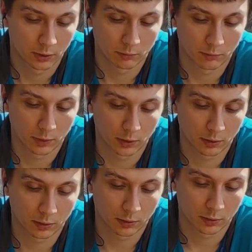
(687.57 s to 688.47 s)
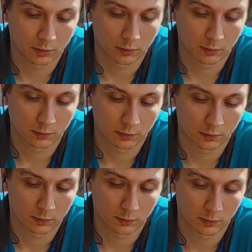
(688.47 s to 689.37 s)
make it
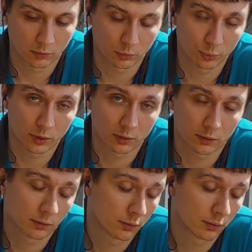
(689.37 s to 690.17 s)
open,